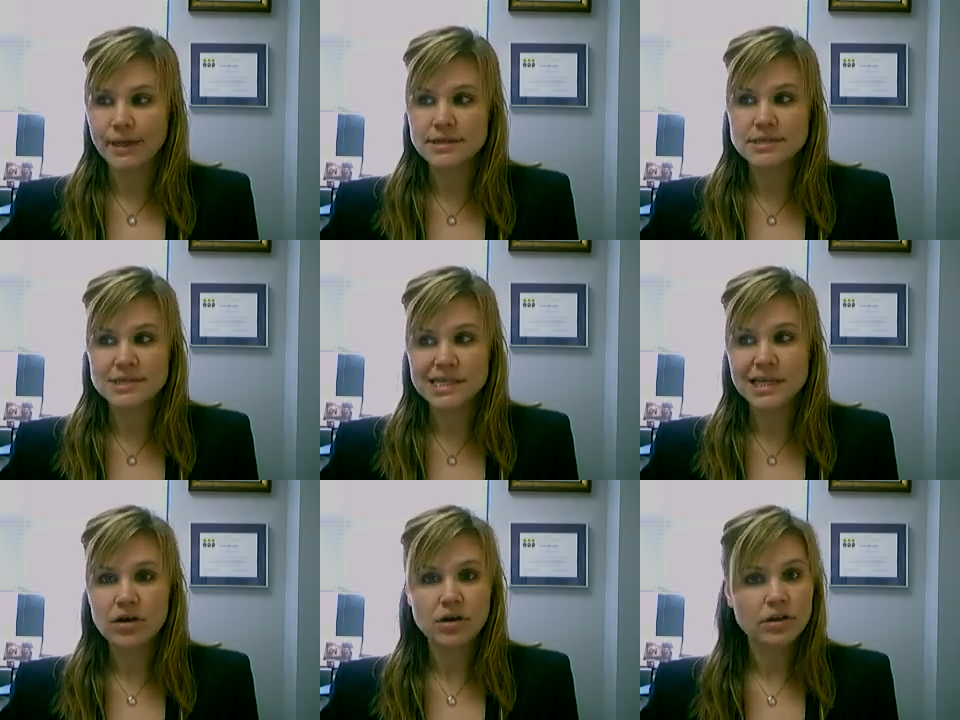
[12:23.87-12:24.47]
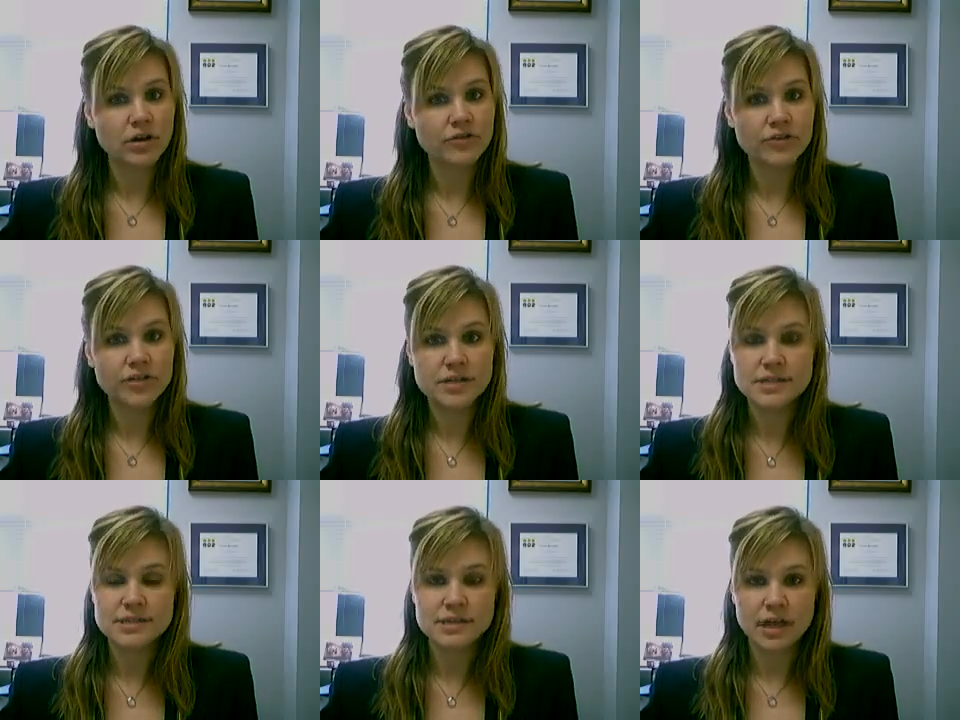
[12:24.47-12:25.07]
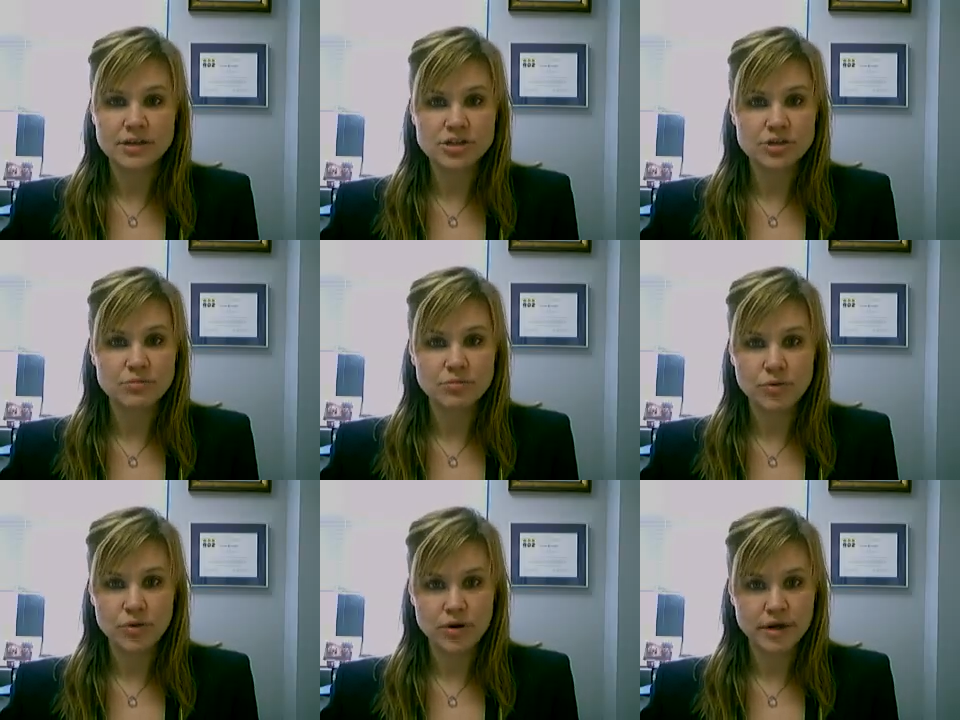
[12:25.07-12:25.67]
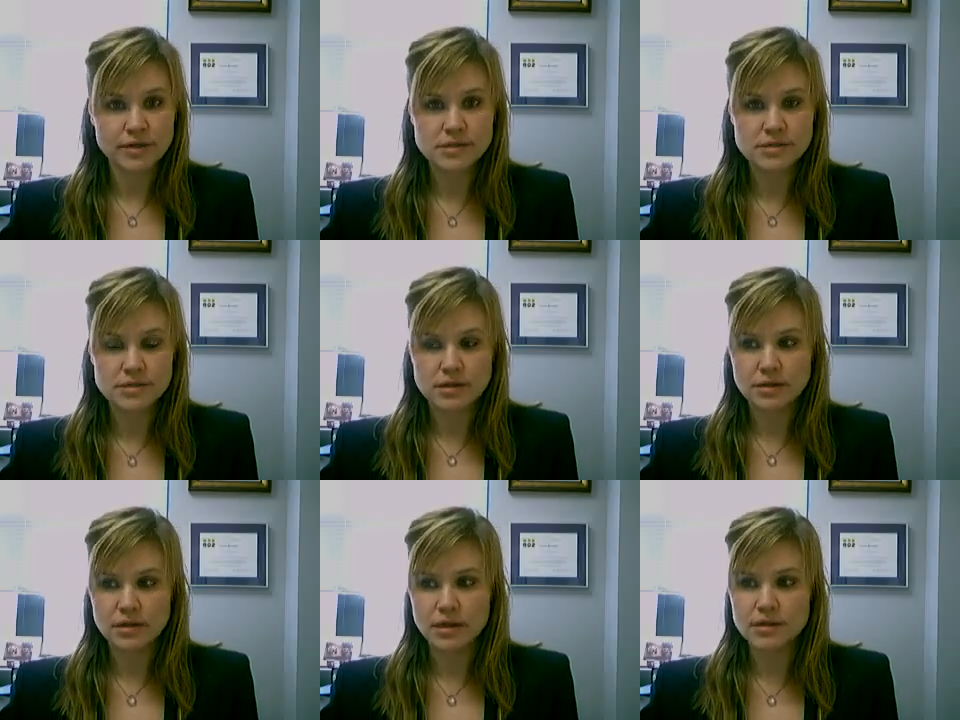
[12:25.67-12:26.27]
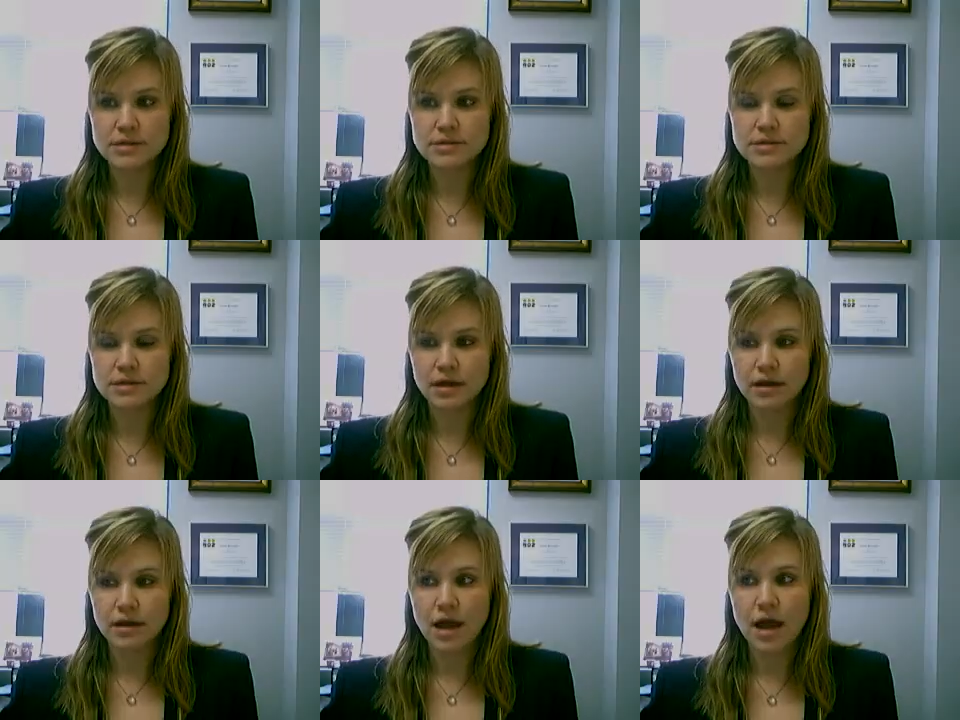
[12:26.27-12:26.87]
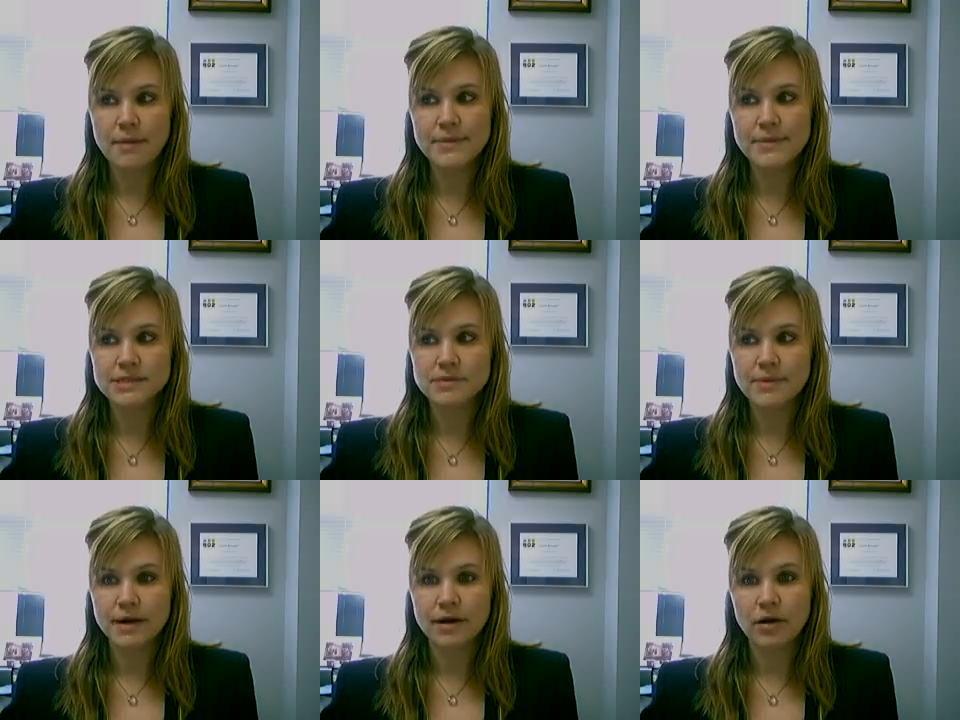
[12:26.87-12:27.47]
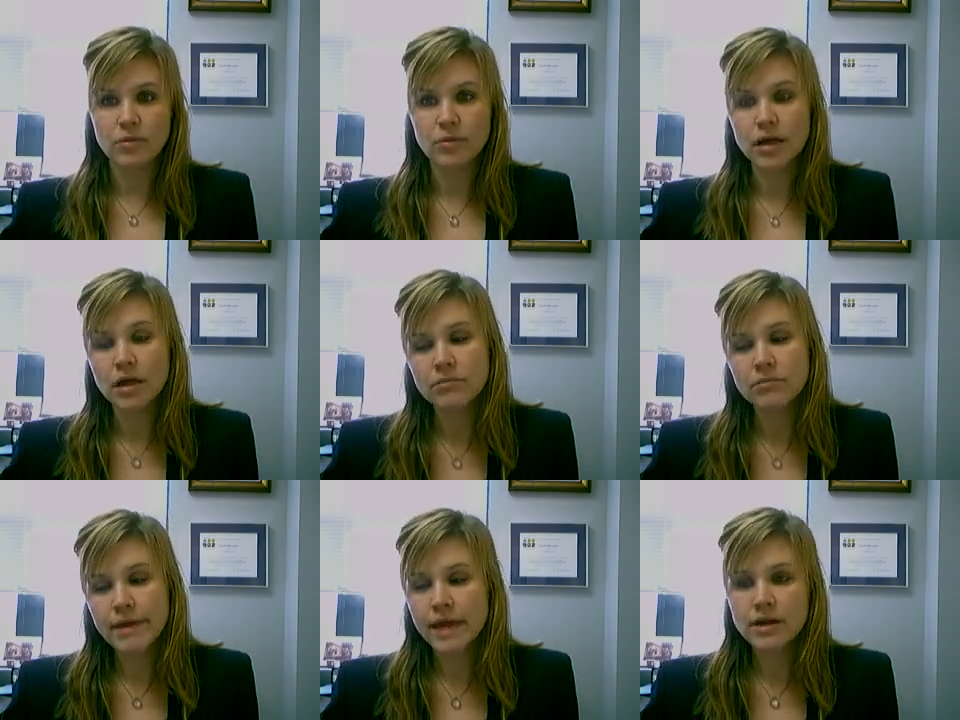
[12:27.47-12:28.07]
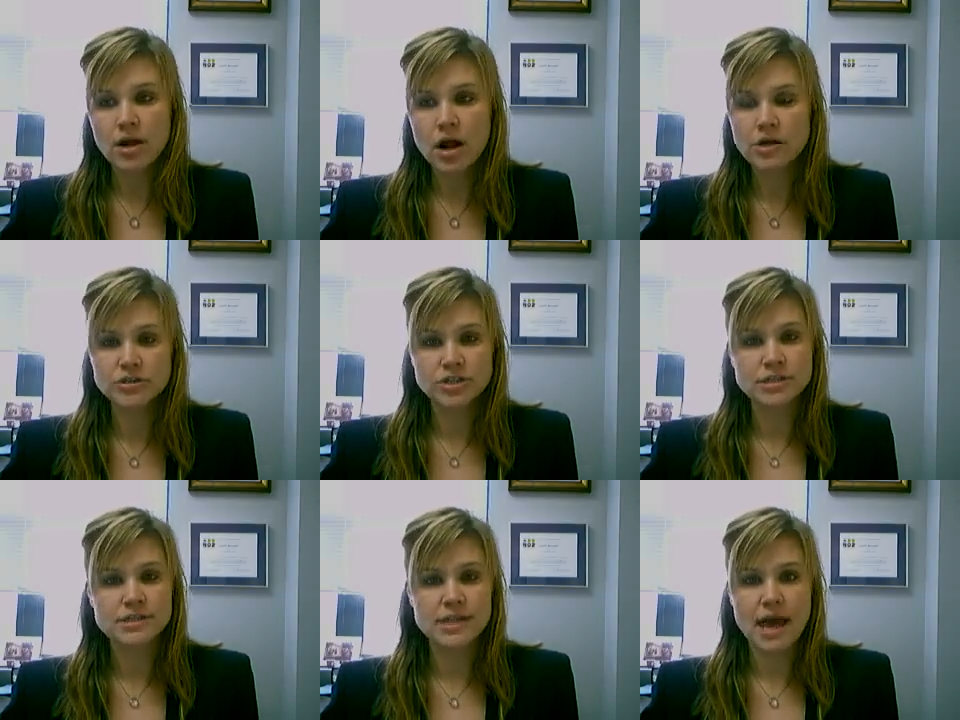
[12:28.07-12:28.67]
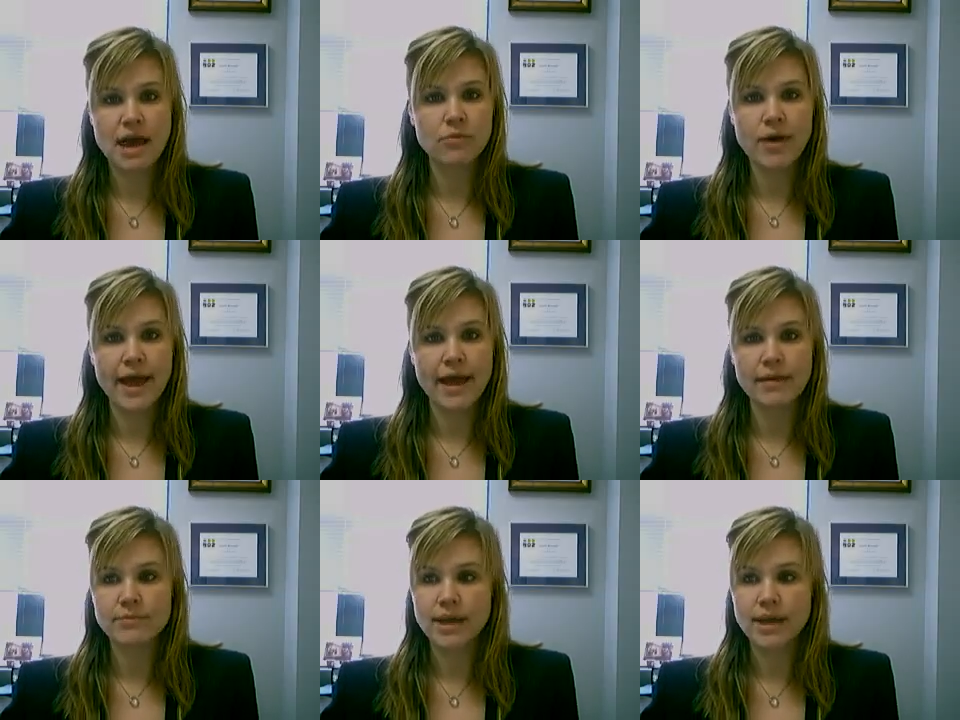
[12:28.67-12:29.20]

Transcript: I see all over the discussion boards these comments about how, well, men are just that way.